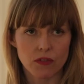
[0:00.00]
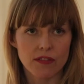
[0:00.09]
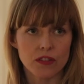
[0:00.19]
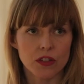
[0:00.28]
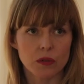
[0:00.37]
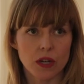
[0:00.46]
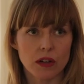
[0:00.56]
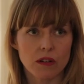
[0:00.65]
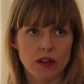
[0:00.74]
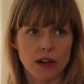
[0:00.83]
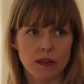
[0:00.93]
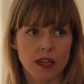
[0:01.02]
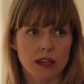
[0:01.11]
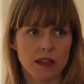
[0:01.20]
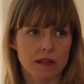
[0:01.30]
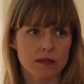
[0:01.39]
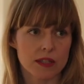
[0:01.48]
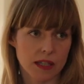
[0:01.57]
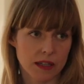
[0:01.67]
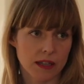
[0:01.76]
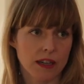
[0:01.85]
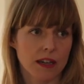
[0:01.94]
revenue are around that. And it was
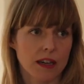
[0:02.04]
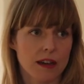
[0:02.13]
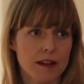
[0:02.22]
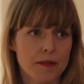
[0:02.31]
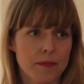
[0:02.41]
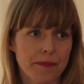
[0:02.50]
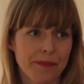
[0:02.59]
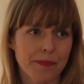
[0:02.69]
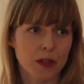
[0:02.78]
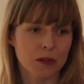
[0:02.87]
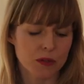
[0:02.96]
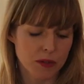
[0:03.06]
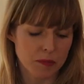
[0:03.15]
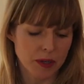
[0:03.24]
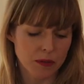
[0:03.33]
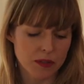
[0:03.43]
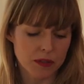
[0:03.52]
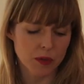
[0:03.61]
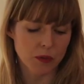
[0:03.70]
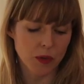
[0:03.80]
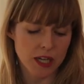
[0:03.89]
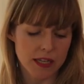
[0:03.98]
like what you were talking about
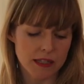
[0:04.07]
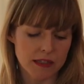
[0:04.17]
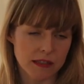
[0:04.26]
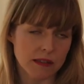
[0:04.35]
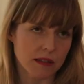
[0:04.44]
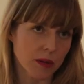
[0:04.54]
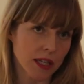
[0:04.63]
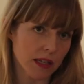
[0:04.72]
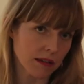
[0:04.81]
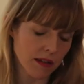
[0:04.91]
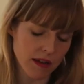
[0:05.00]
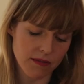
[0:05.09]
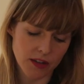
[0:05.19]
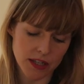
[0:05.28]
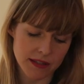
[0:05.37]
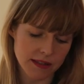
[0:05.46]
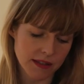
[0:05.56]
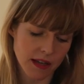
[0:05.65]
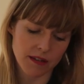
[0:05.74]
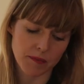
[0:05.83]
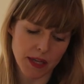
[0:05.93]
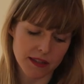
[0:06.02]
with Wired and the way Vice
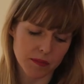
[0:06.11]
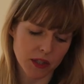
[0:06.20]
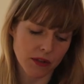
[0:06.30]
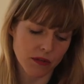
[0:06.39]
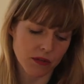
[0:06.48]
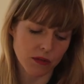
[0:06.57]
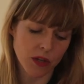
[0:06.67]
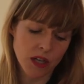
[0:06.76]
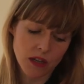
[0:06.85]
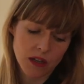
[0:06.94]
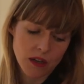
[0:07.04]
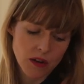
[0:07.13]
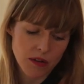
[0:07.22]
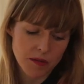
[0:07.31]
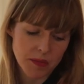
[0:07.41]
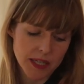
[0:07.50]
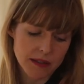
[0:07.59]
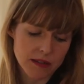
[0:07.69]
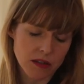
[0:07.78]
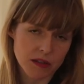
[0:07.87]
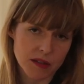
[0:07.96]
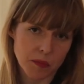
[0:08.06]
kind of makes money through other means,
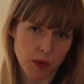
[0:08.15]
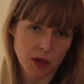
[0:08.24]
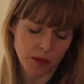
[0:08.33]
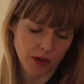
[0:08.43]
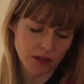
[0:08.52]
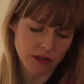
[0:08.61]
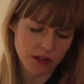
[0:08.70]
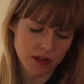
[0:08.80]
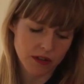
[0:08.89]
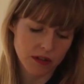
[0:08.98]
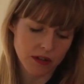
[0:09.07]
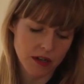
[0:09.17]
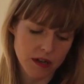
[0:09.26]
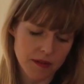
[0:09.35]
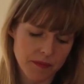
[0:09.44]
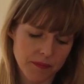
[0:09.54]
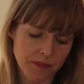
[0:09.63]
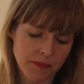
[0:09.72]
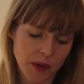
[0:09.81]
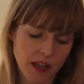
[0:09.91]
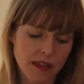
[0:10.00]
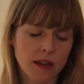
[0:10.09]
not just a print product.
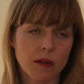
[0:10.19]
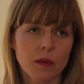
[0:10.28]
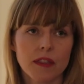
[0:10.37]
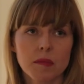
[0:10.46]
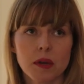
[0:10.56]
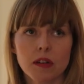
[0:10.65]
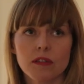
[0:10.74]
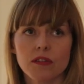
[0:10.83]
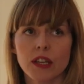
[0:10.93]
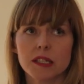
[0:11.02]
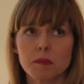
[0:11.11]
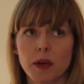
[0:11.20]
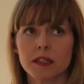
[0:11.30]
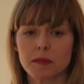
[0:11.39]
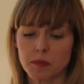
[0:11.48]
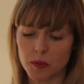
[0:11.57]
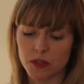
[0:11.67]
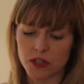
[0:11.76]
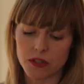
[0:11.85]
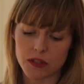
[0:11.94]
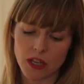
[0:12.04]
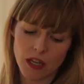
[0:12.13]
But I think with the amount of independent
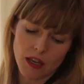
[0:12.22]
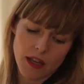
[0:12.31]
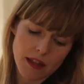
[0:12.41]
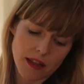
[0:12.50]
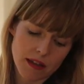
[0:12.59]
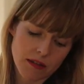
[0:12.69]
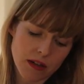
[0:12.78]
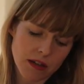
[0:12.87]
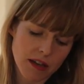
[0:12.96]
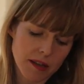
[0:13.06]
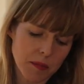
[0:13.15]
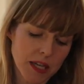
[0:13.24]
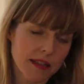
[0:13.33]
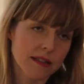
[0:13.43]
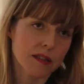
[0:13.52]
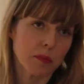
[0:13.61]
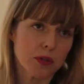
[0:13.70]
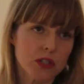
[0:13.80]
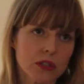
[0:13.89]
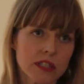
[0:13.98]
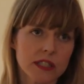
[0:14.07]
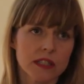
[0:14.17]
publishers that there are at the minute, there's an
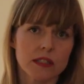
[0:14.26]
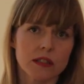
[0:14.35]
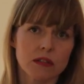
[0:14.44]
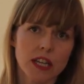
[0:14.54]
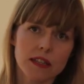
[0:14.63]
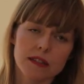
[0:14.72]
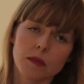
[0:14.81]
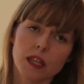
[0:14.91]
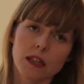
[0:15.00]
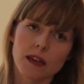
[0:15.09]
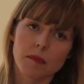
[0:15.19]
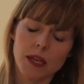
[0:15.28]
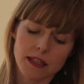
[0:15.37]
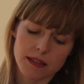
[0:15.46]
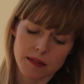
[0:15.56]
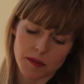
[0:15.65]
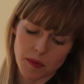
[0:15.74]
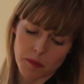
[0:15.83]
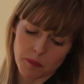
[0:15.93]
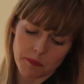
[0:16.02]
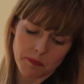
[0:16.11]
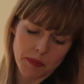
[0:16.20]
opportunity to create something that makes it
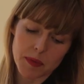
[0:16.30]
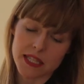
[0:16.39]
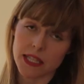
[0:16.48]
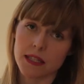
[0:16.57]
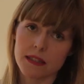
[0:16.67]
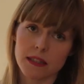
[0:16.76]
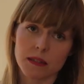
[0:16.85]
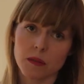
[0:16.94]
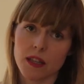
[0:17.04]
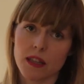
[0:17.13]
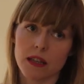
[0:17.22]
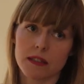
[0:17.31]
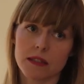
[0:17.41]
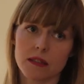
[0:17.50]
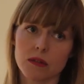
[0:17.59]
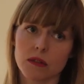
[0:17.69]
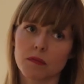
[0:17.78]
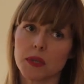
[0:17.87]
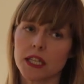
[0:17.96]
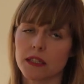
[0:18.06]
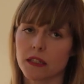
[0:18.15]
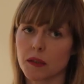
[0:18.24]
maybe it's easier, whether that's a sort of
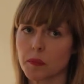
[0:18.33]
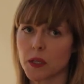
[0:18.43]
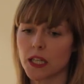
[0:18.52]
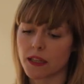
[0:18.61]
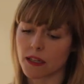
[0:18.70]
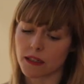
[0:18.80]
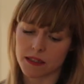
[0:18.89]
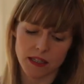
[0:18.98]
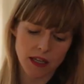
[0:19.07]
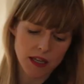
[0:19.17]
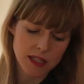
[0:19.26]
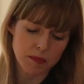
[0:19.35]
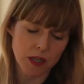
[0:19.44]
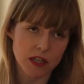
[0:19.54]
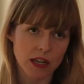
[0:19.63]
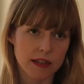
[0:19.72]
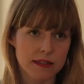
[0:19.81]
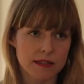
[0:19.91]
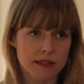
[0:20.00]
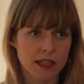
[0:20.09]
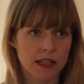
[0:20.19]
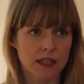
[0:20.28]
media company that specializes
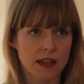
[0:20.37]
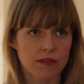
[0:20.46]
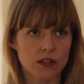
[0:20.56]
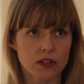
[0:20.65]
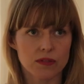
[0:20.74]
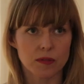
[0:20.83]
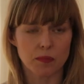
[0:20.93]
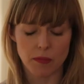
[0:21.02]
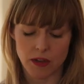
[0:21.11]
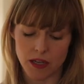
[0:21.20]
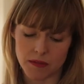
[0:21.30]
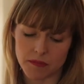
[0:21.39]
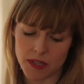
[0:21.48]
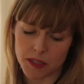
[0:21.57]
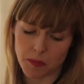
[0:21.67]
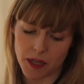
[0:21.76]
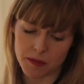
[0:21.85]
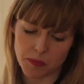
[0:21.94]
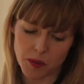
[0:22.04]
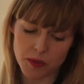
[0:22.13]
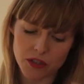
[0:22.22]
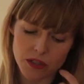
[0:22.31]
in selling adverts for independent
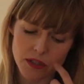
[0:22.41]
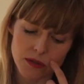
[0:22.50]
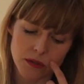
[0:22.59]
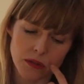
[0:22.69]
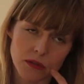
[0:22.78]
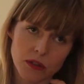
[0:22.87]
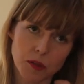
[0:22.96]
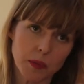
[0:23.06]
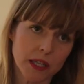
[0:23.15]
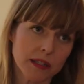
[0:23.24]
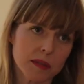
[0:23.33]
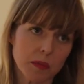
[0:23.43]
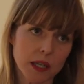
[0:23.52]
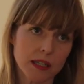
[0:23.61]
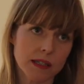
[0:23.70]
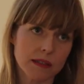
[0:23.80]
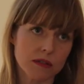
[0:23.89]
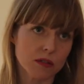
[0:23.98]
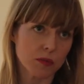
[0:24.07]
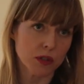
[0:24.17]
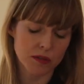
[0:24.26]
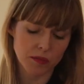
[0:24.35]
publishers, or new peer-to-peer
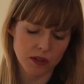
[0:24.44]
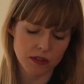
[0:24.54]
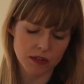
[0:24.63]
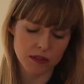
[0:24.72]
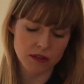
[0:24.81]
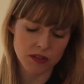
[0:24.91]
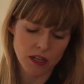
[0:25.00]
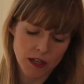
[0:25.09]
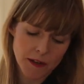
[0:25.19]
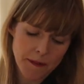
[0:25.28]
distribution models.